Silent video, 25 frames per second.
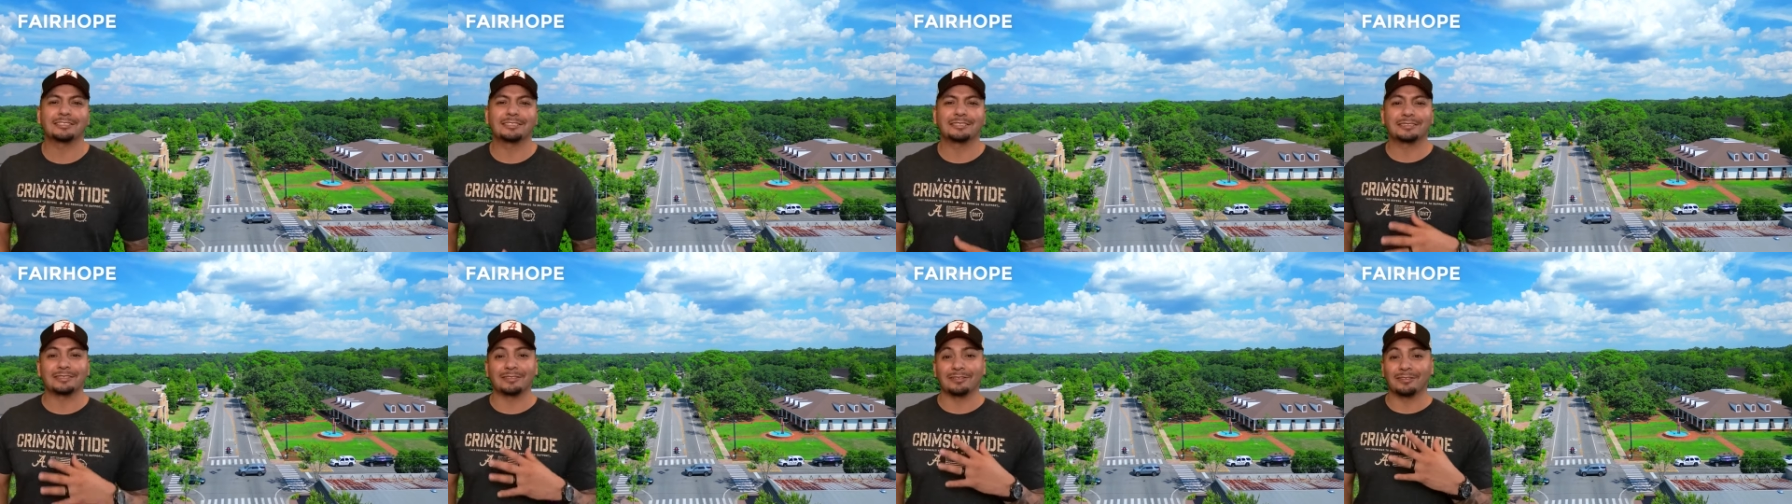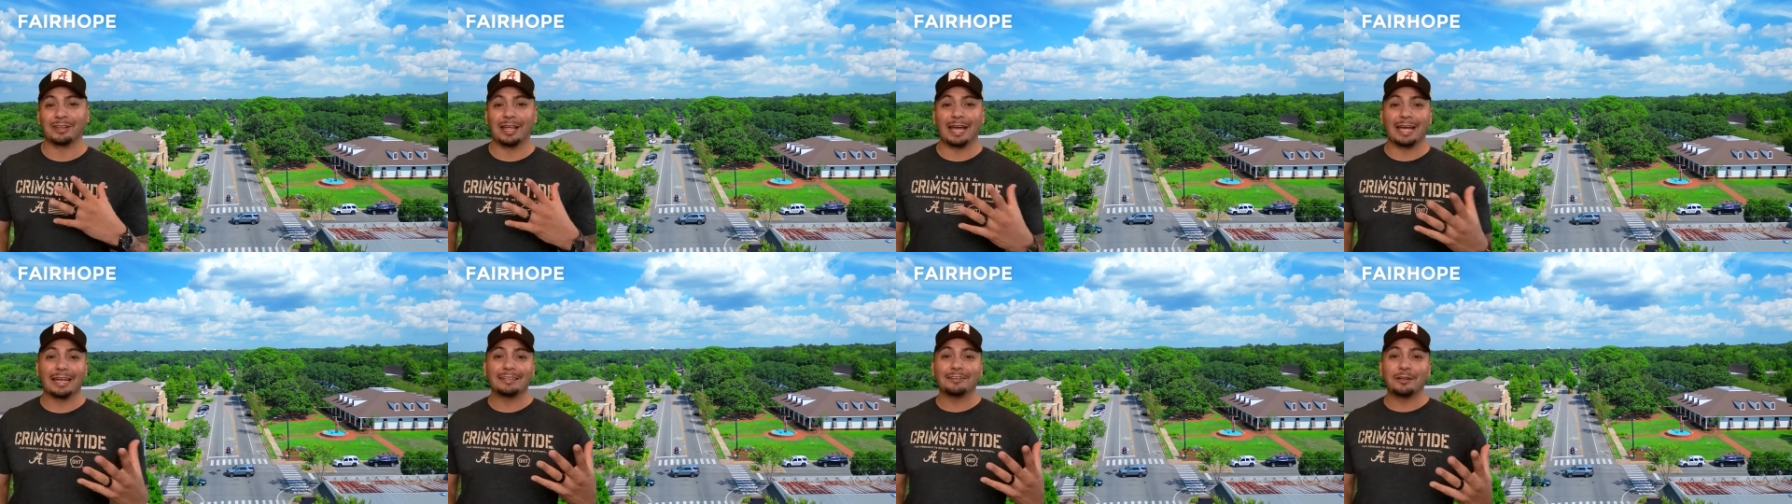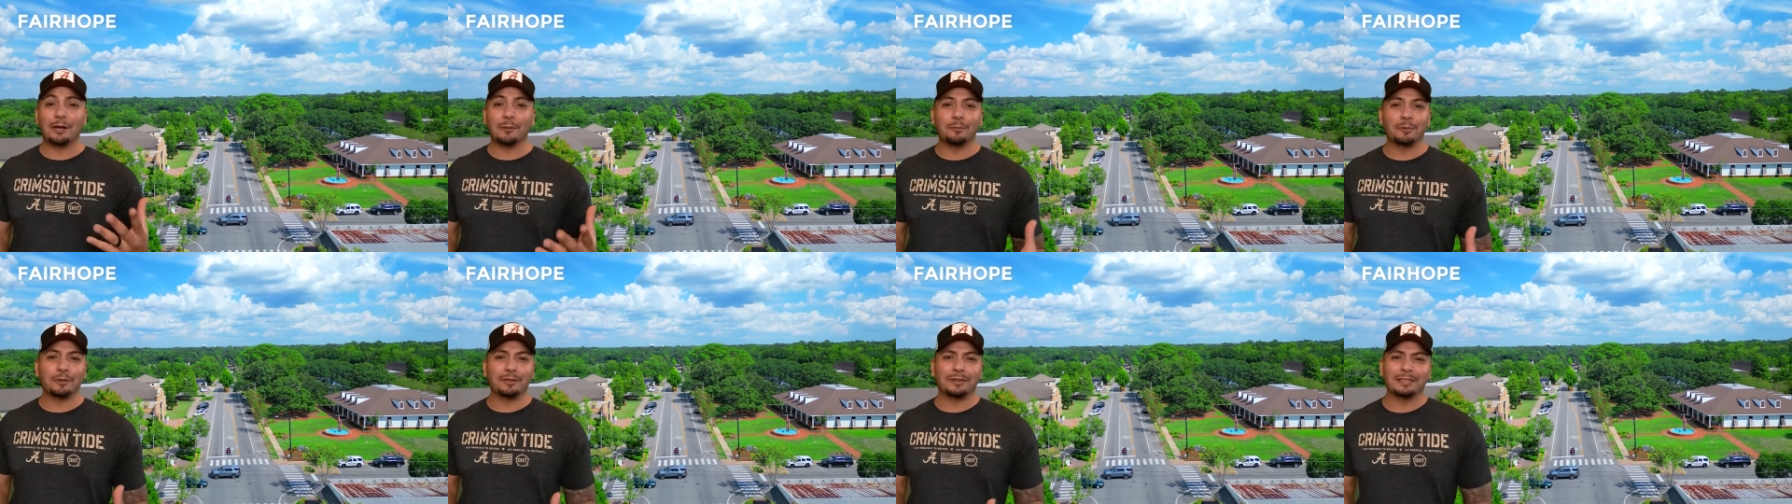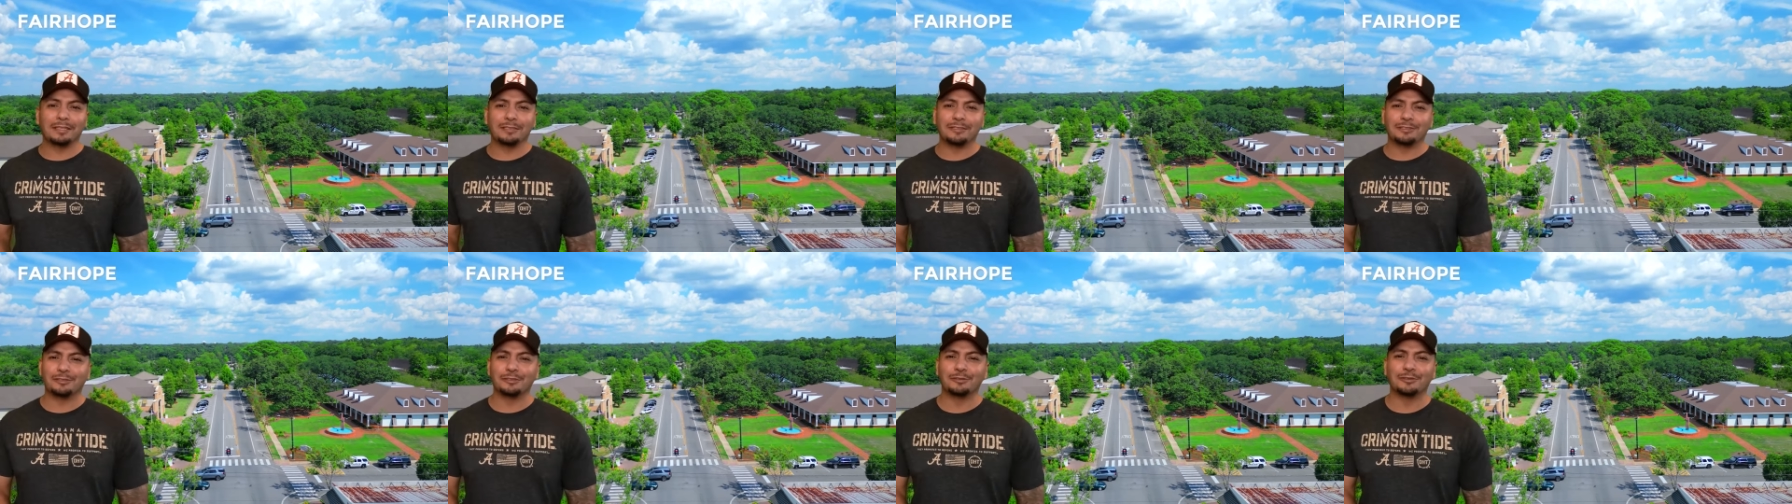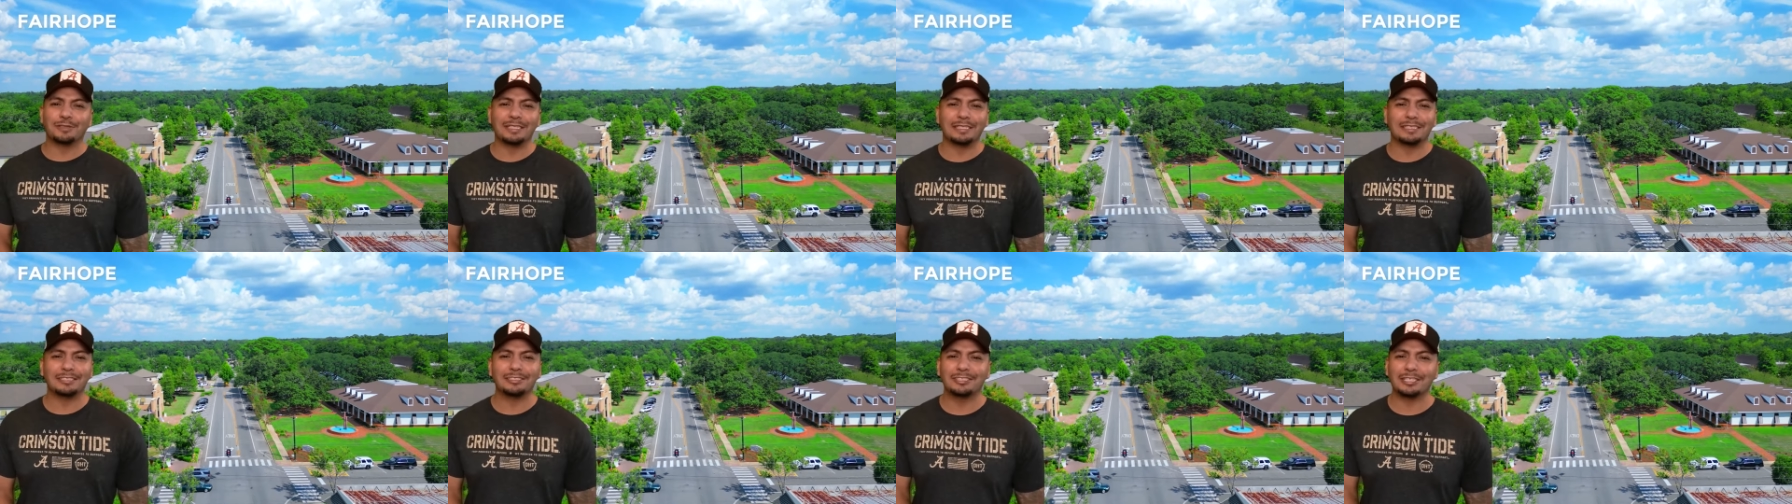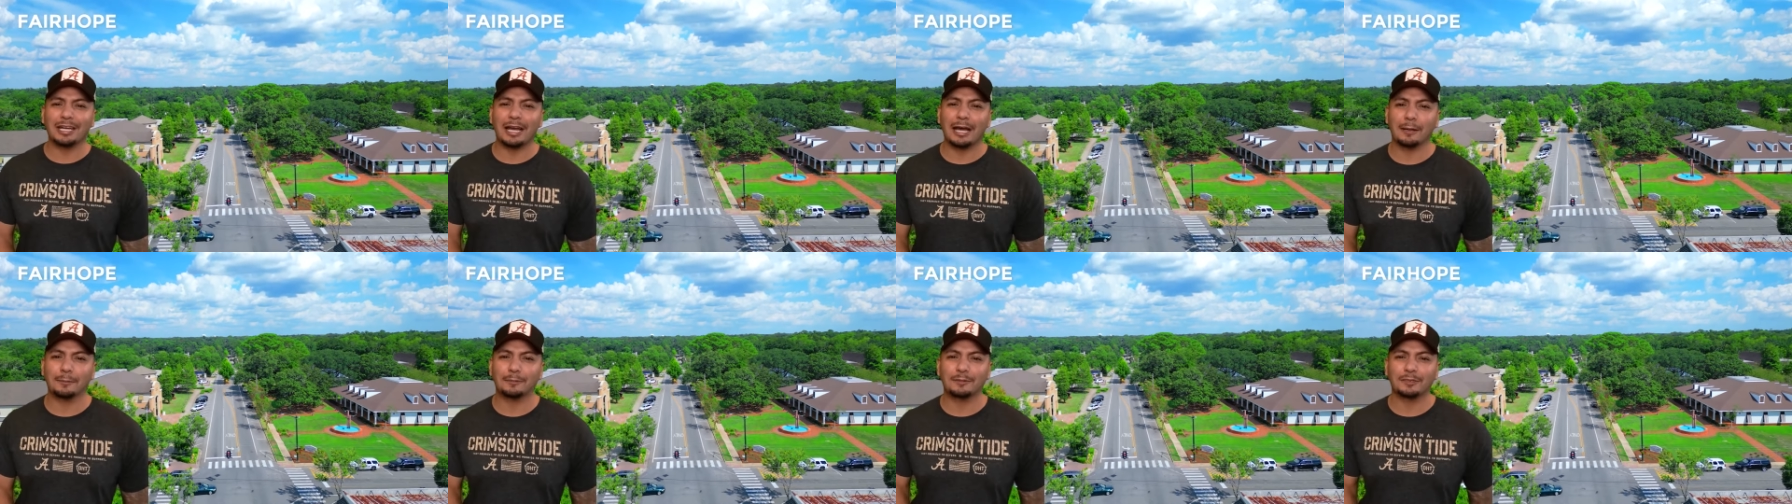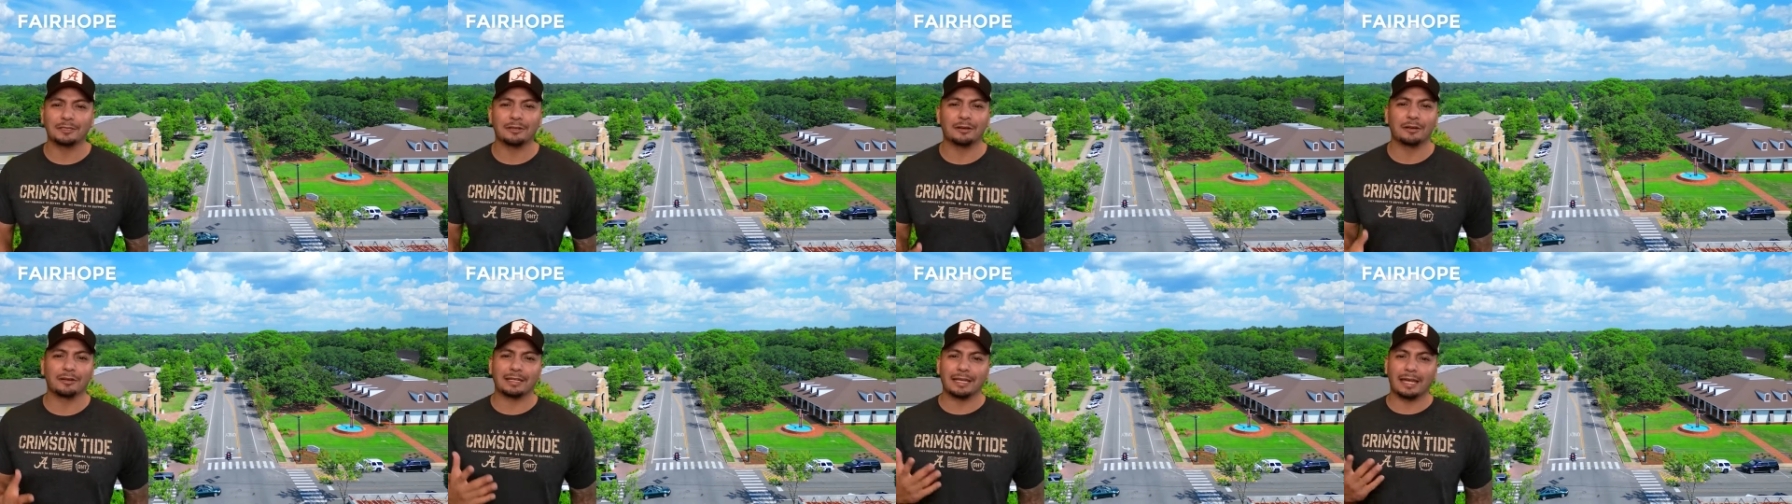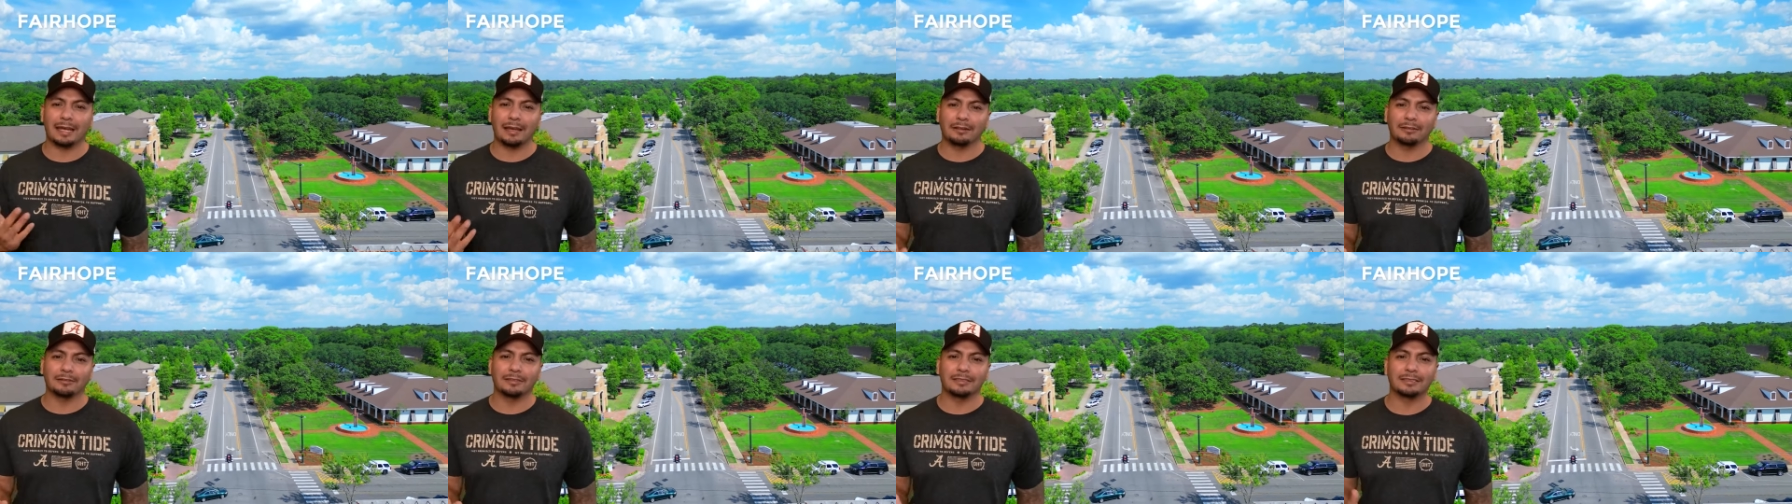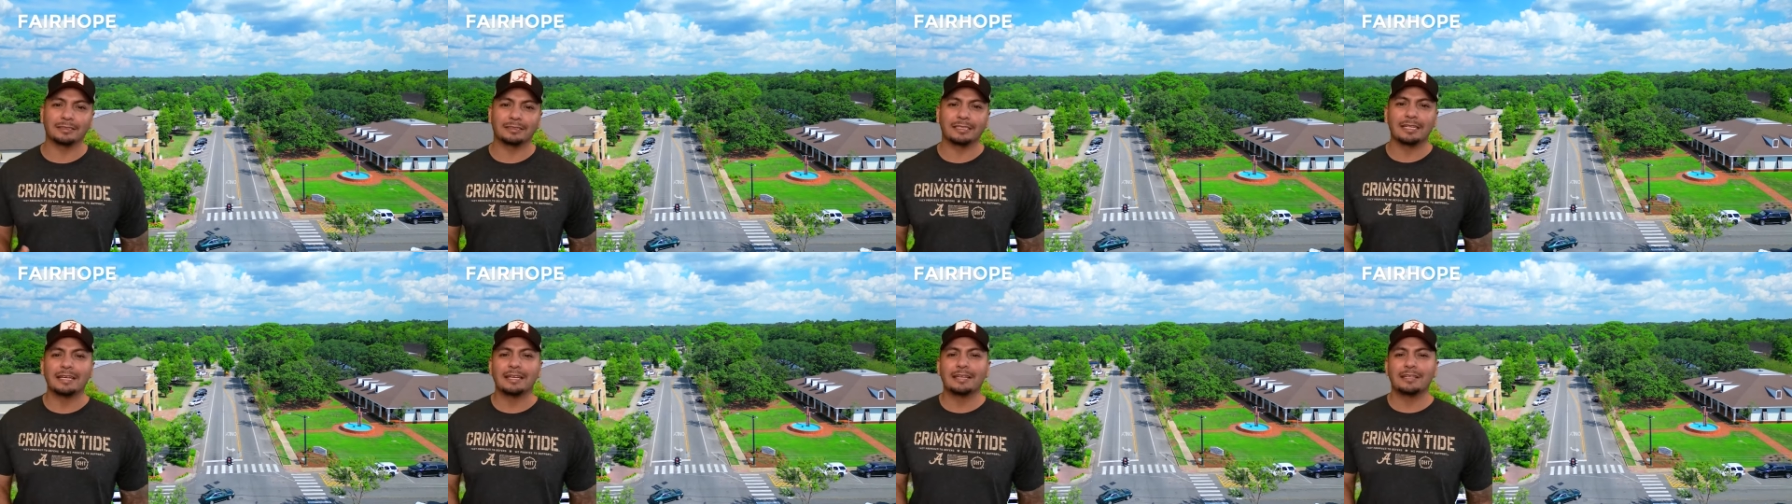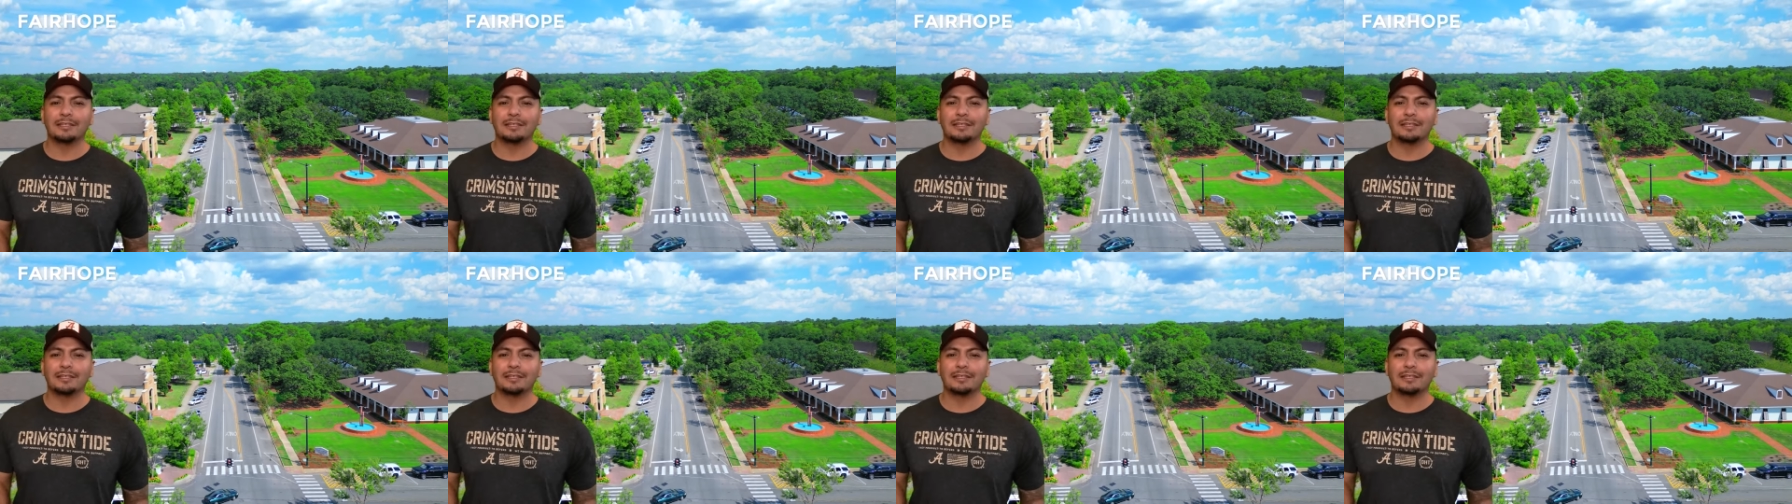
just lined up with these unique shops and art galleries,